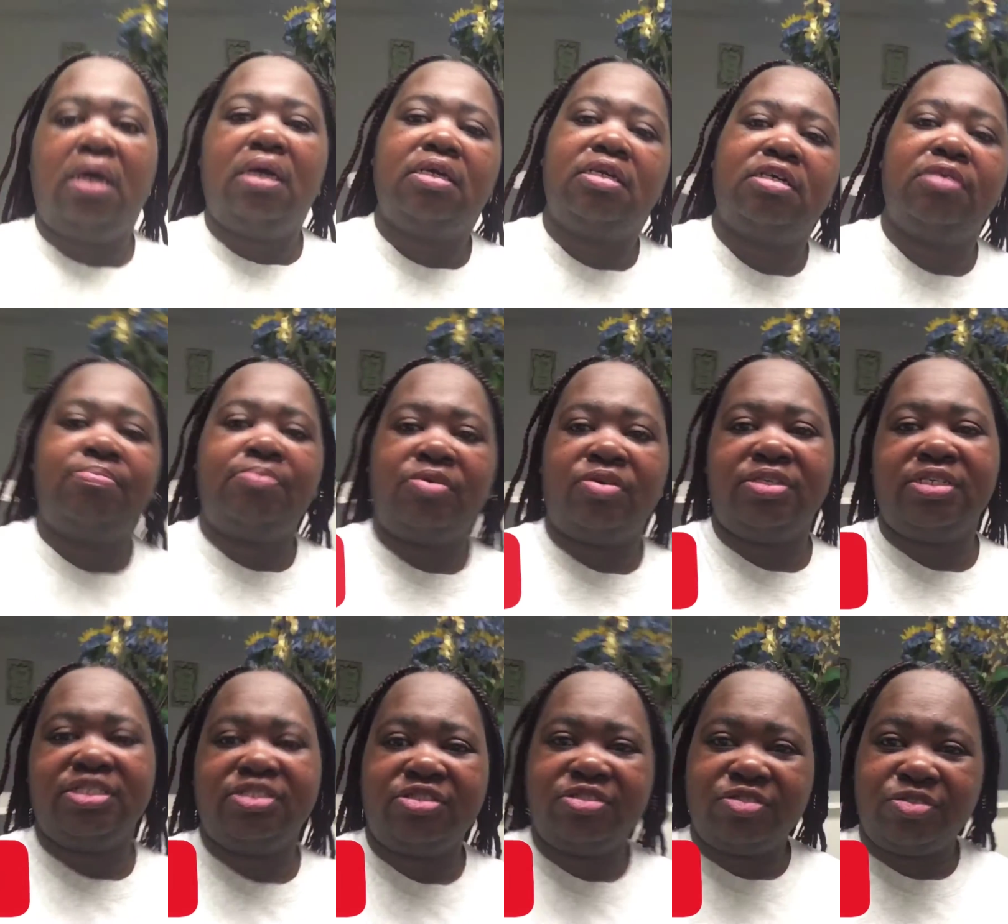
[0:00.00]
good
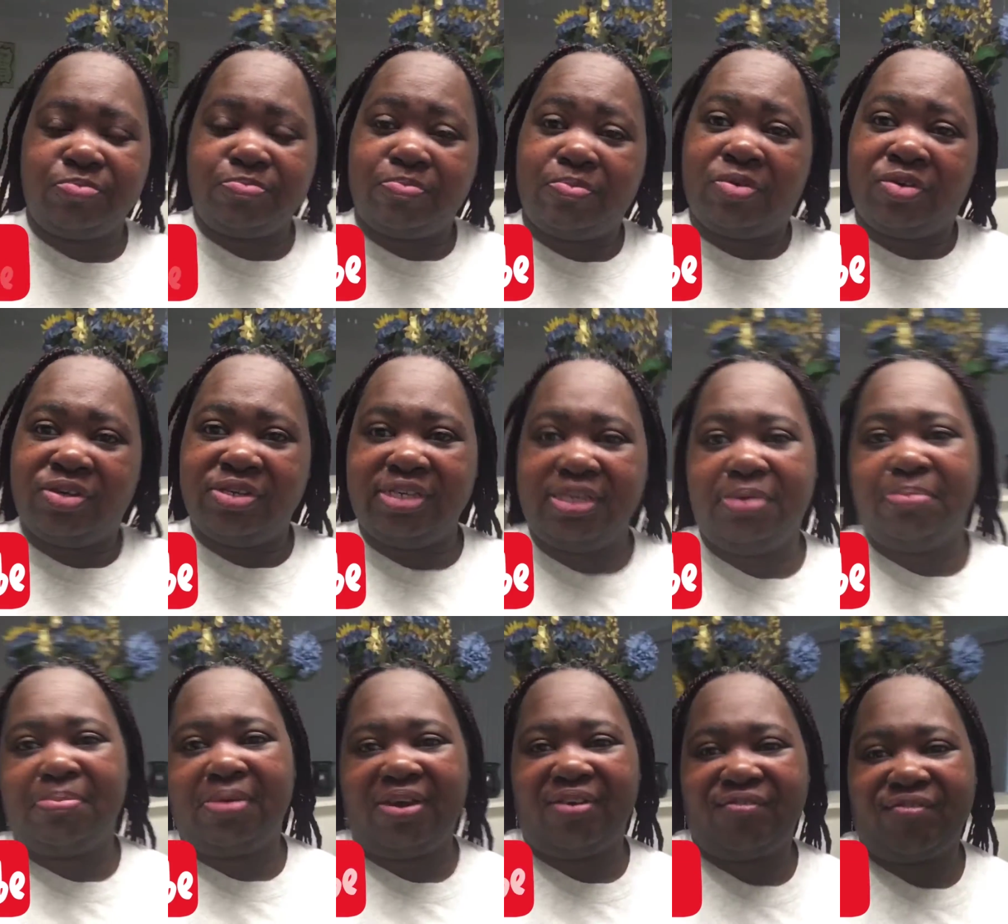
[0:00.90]
morning good morning
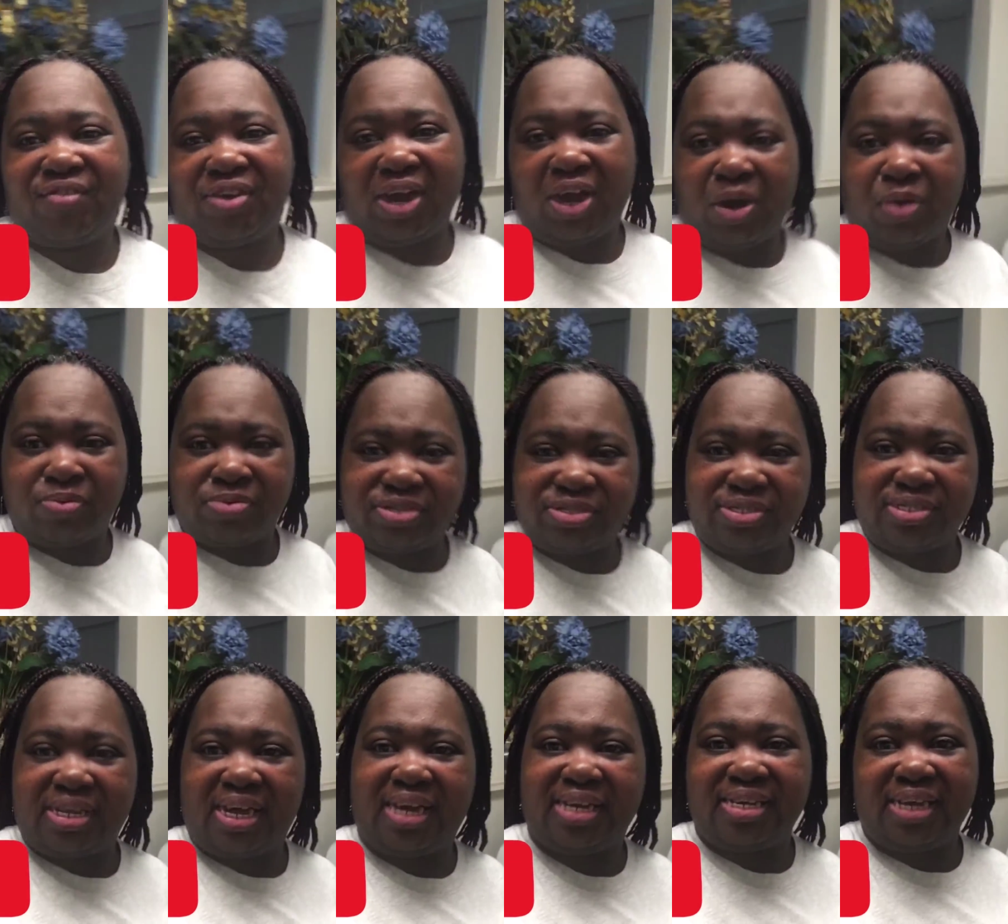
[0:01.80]
my flowers
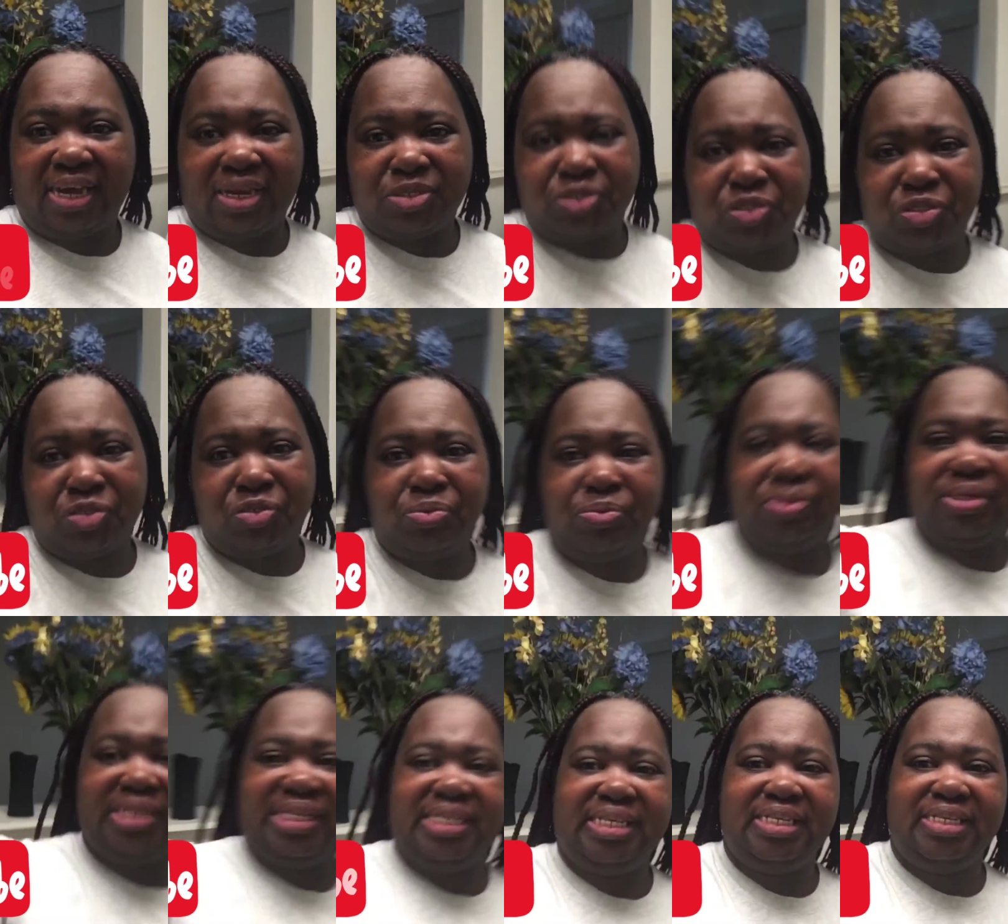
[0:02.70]
how y'all
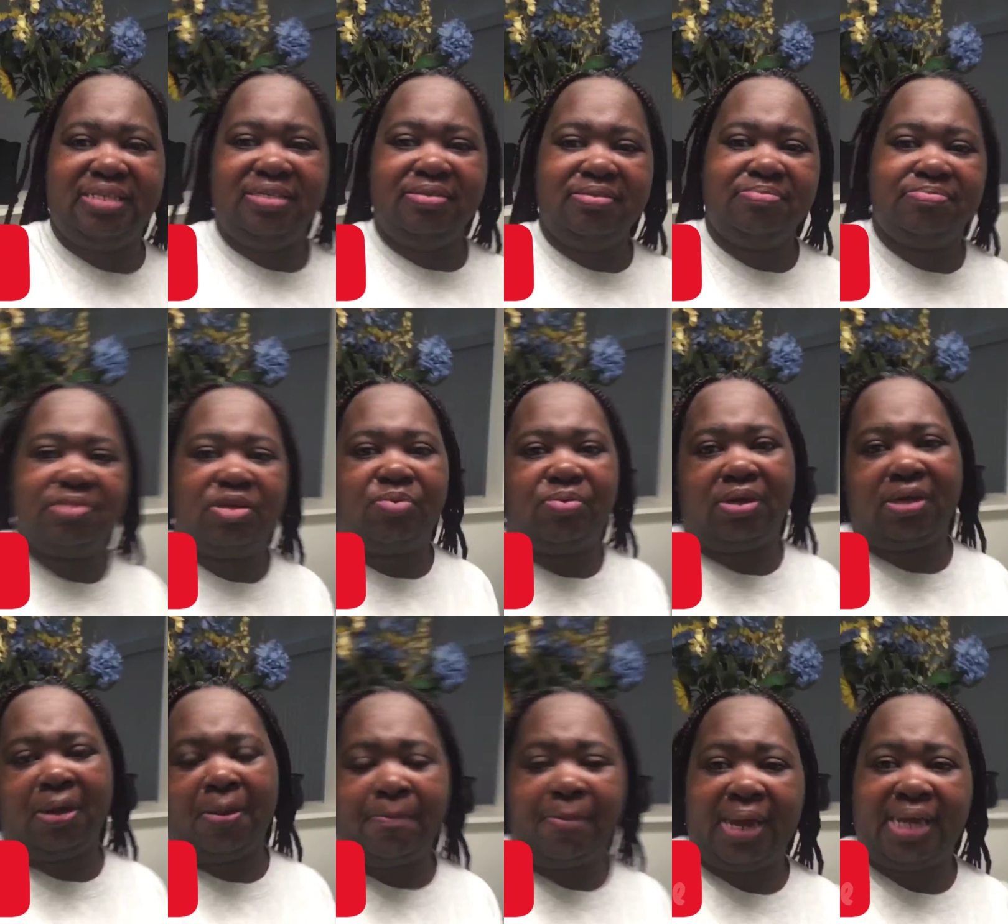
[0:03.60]
doing
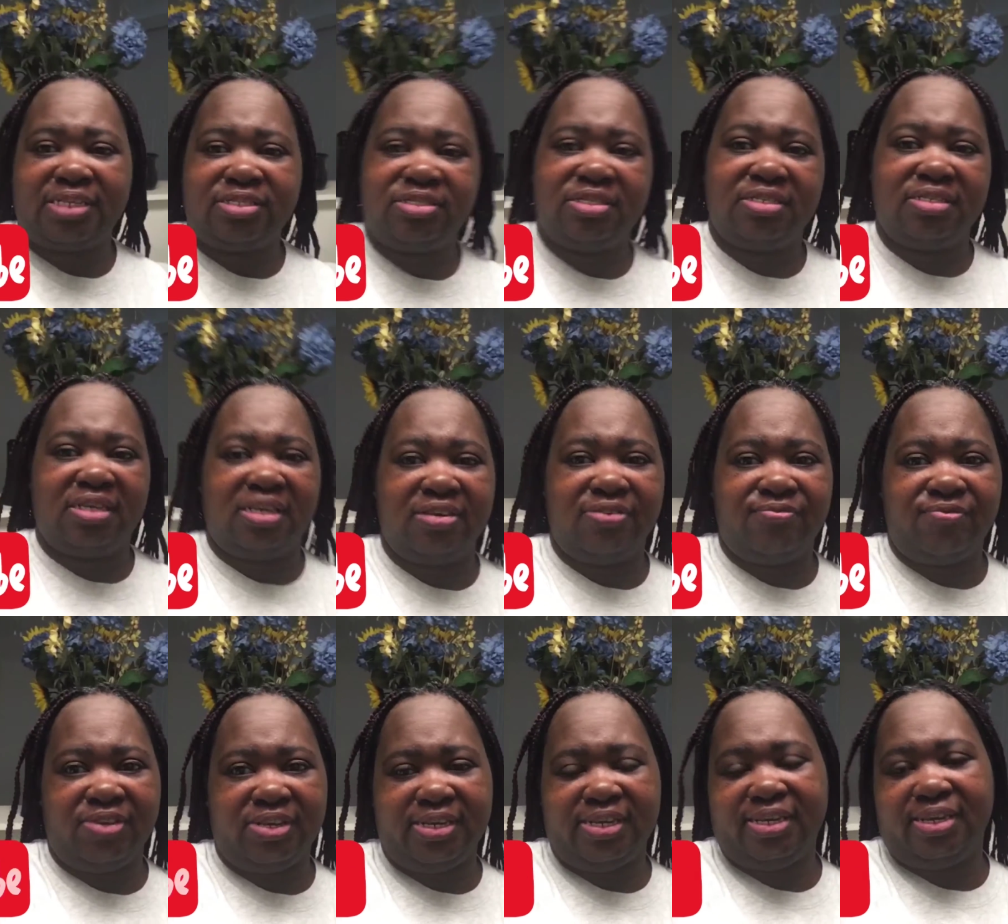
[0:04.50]
welcome back to another
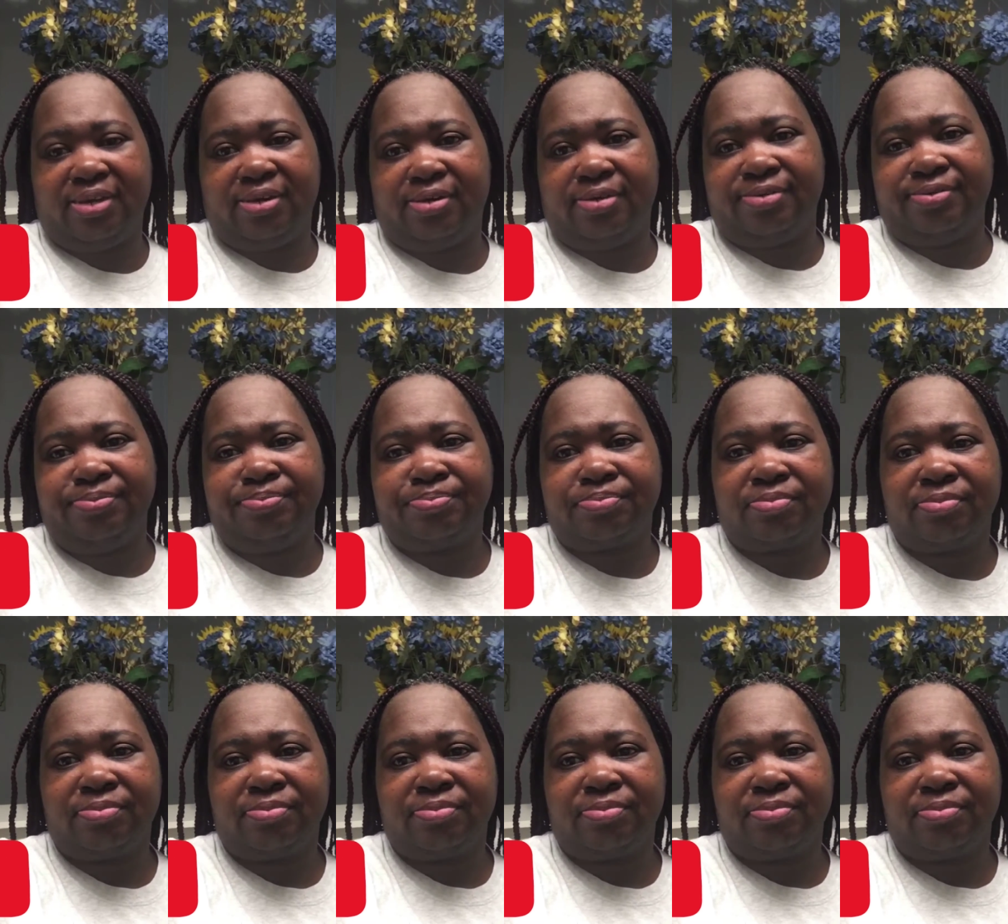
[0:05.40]
video